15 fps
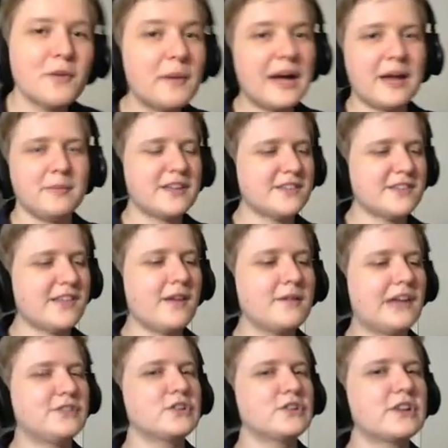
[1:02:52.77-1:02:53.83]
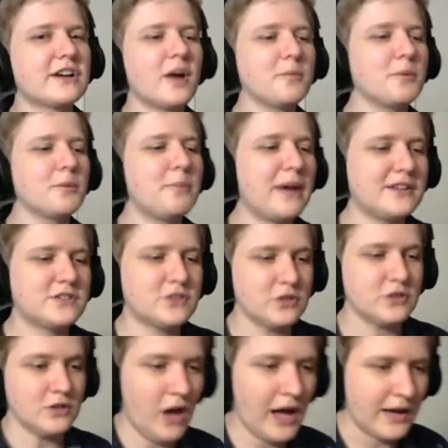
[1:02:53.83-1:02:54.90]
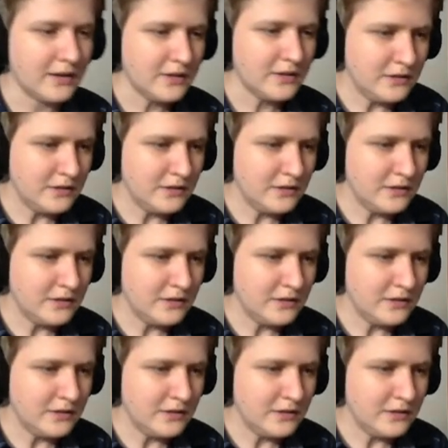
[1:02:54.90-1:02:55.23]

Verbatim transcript: bad because I, I took a couple bad You've gotta ah! stop